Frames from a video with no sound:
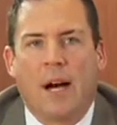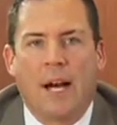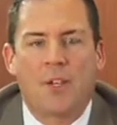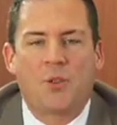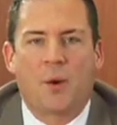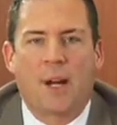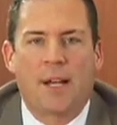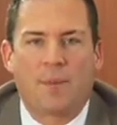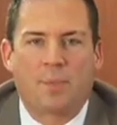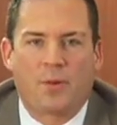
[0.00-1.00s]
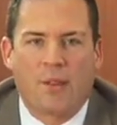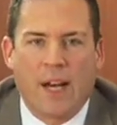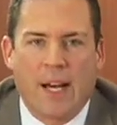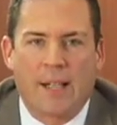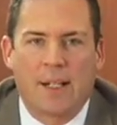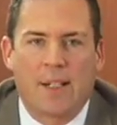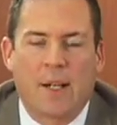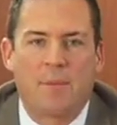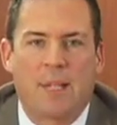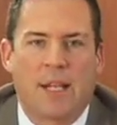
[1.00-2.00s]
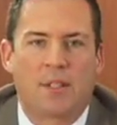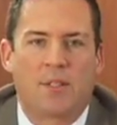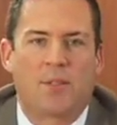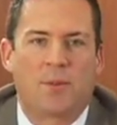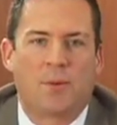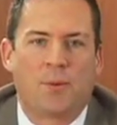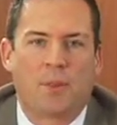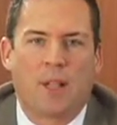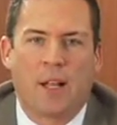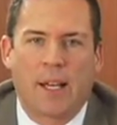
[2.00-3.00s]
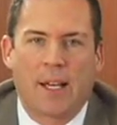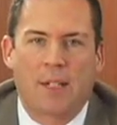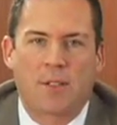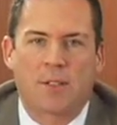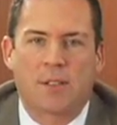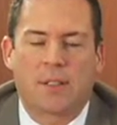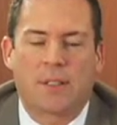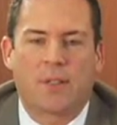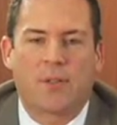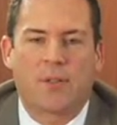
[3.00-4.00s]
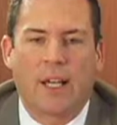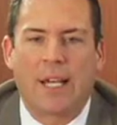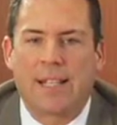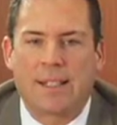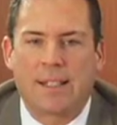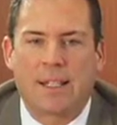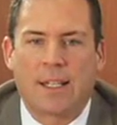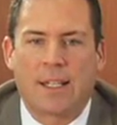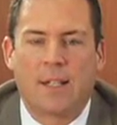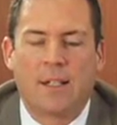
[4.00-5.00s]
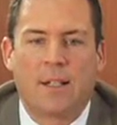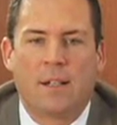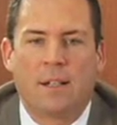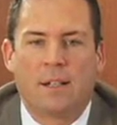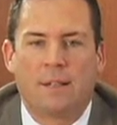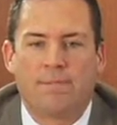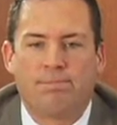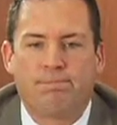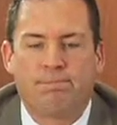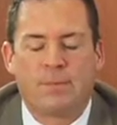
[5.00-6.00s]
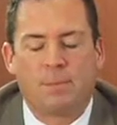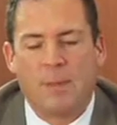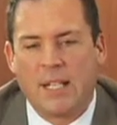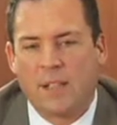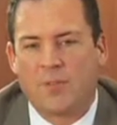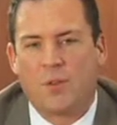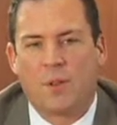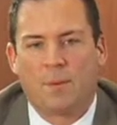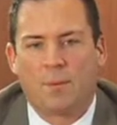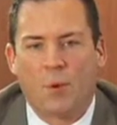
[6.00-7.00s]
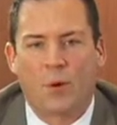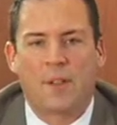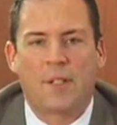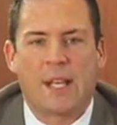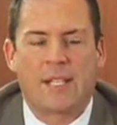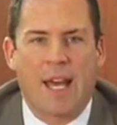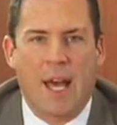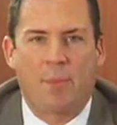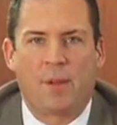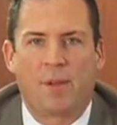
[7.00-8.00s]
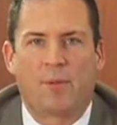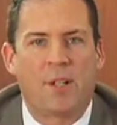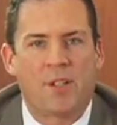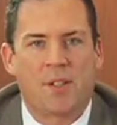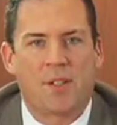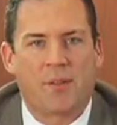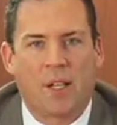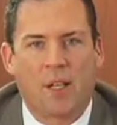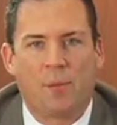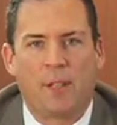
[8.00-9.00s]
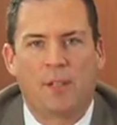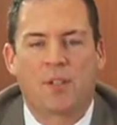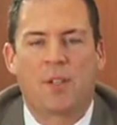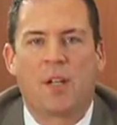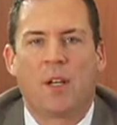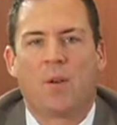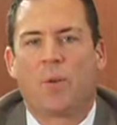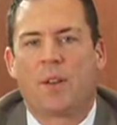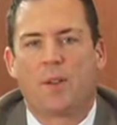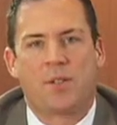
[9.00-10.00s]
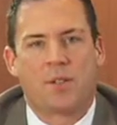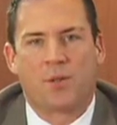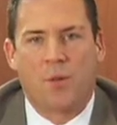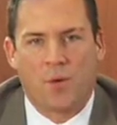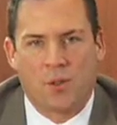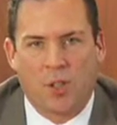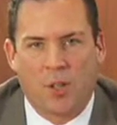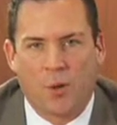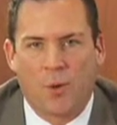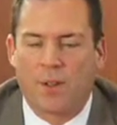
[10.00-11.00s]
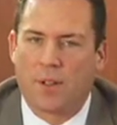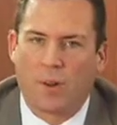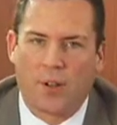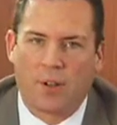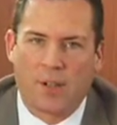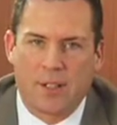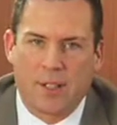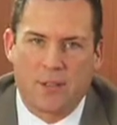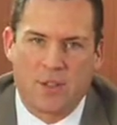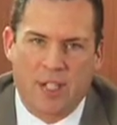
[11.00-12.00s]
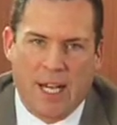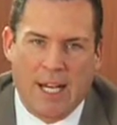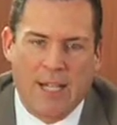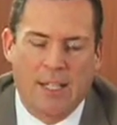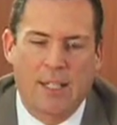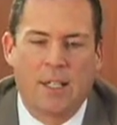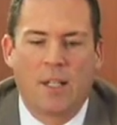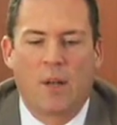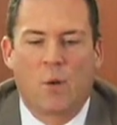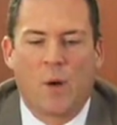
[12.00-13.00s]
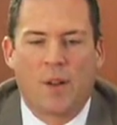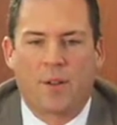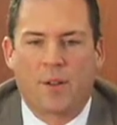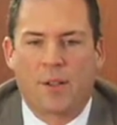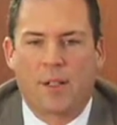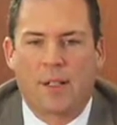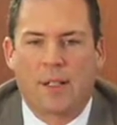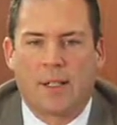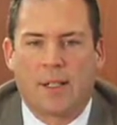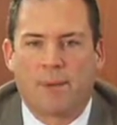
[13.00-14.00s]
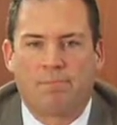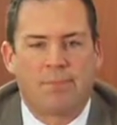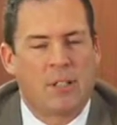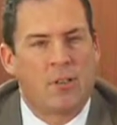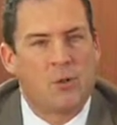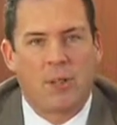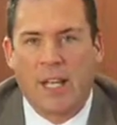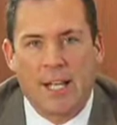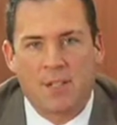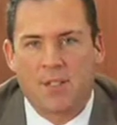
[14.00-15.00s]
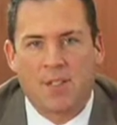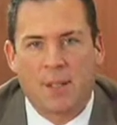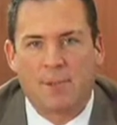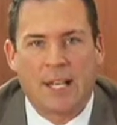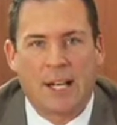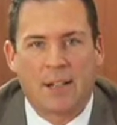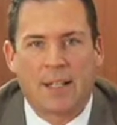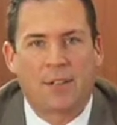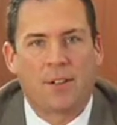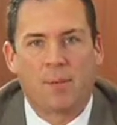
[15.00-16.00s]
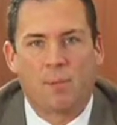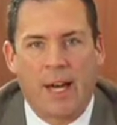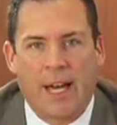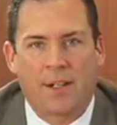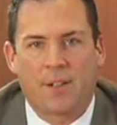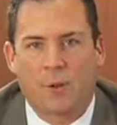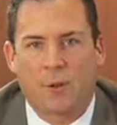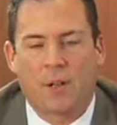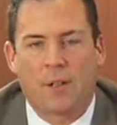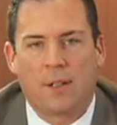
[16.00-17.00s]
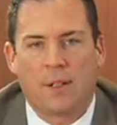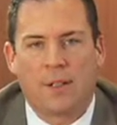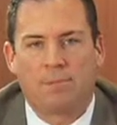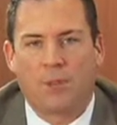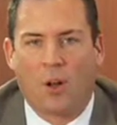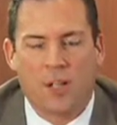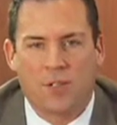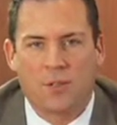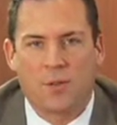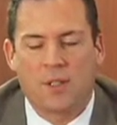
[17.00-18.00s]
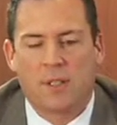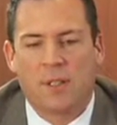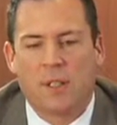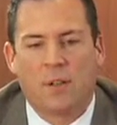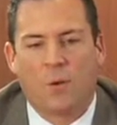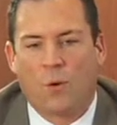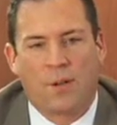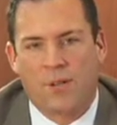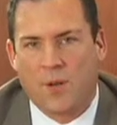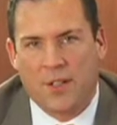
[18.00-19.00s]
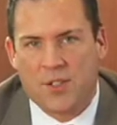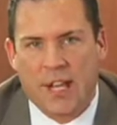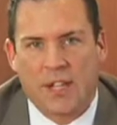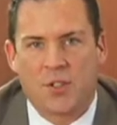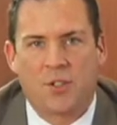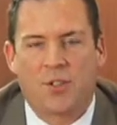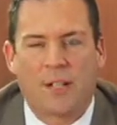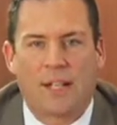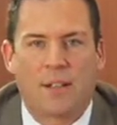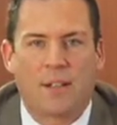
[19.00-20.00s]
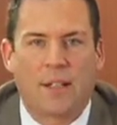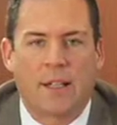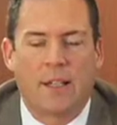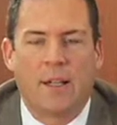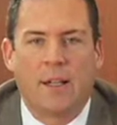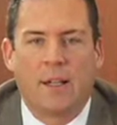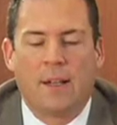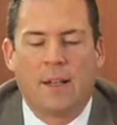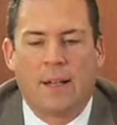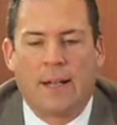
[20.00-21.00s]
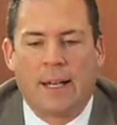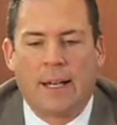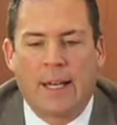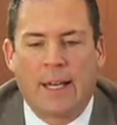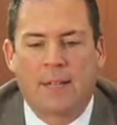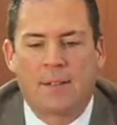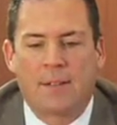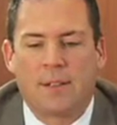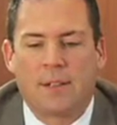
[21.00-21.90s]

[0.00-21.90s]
I try and provide updates to clients if anything meaningful, important has happened, recent developments, whether it's a phone call with the lawyer on the other side, whether a new case has come down that could impact your lawsuit or the transaction you're handling, and